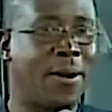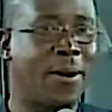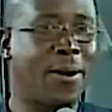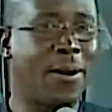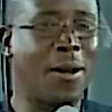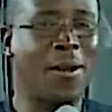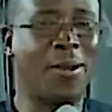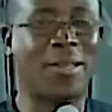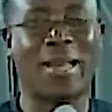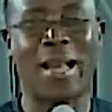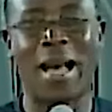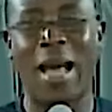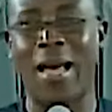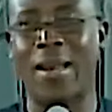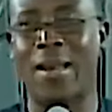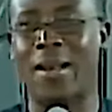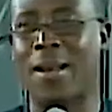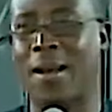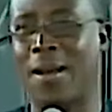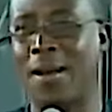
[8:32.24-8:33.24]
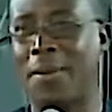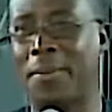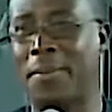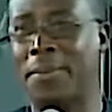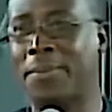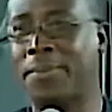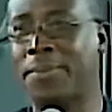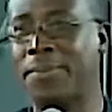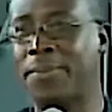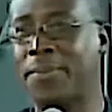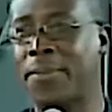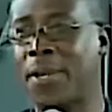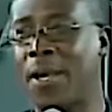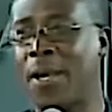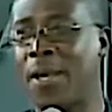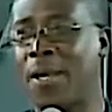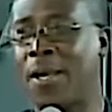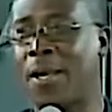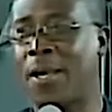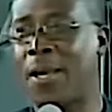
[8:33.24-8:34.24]
Not can come.
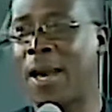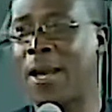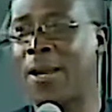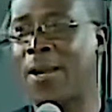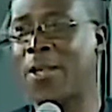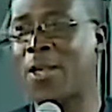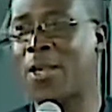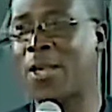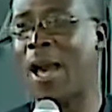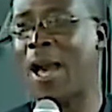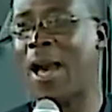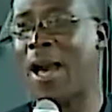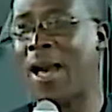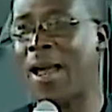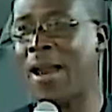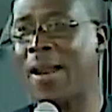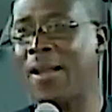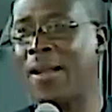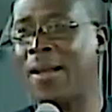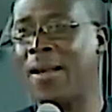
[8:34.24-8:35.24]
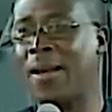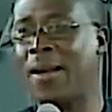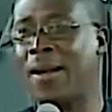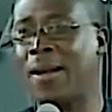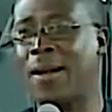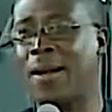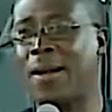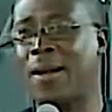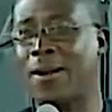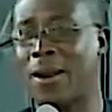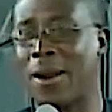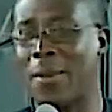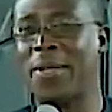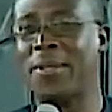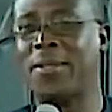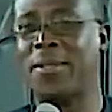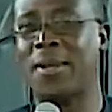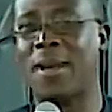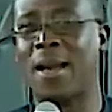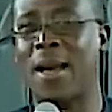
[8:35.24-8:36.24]
And shall,
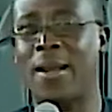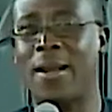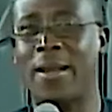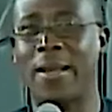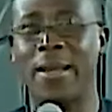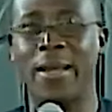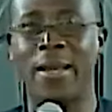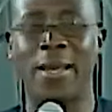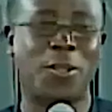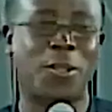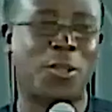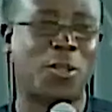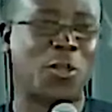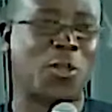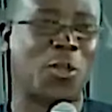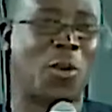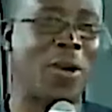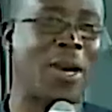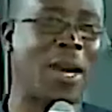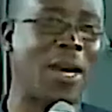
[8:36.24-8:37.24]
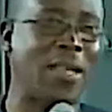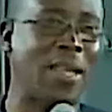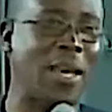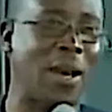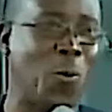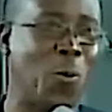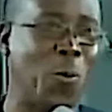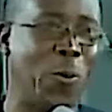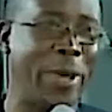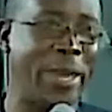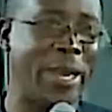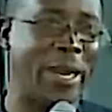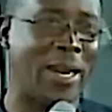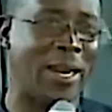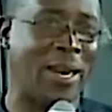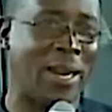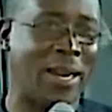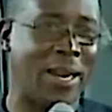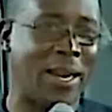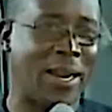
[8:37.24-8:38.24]
grammatically, is stronger than
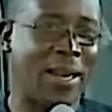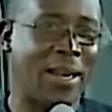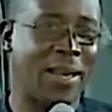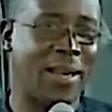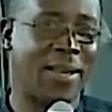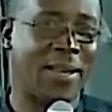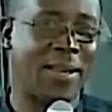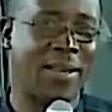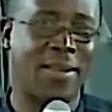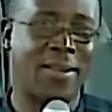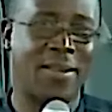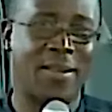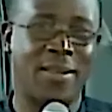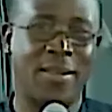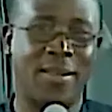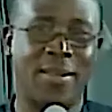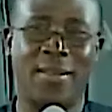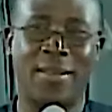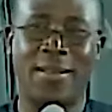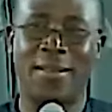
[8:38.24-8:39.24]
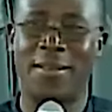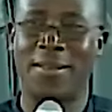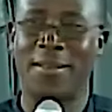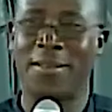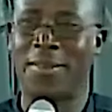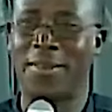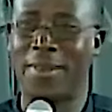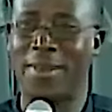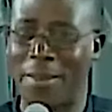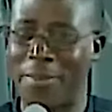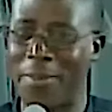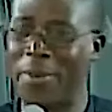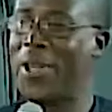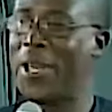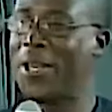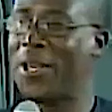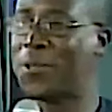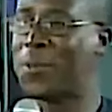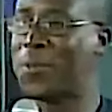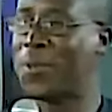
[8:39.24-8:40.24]
will.
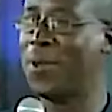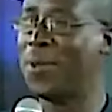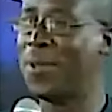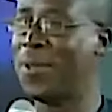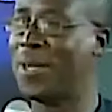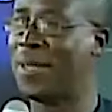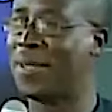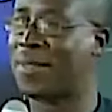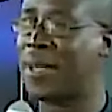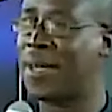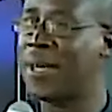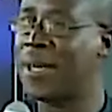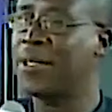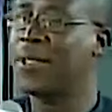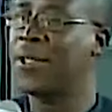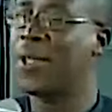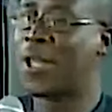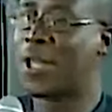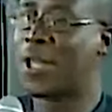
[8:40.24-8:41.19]
Grammarians will know this.